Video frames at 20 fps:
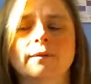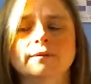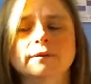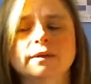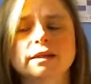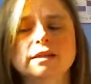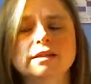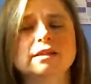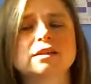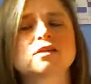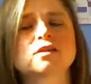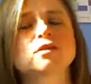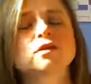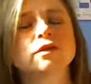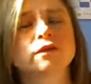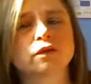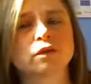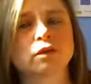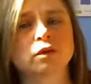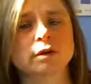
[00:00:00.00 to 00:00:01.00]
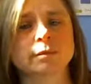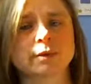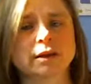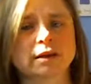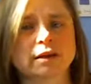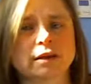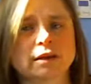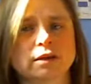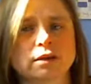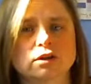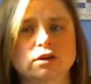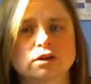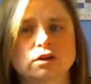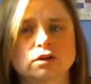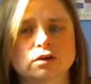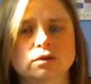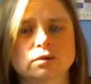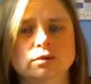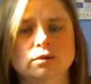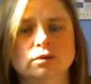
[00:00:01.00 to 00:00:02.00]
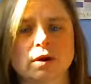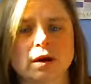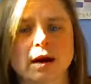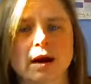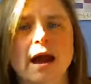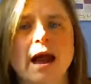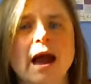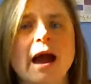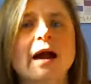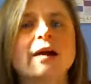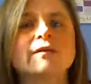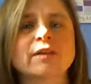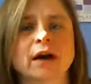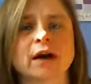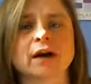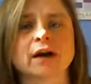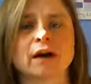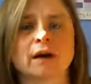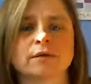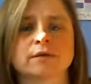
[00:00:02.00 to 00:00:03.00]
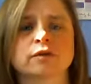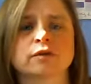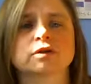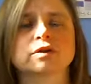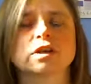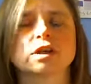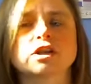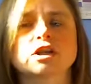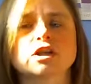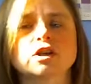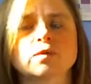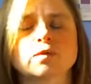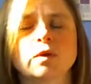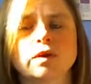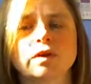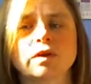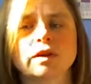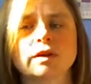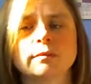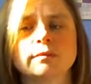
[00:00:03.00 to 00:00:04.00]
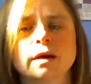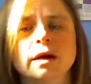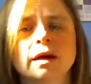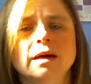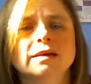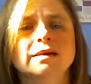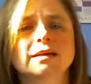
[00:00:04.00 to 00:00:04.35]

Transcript: This is sort of your ability to have that conversation with them,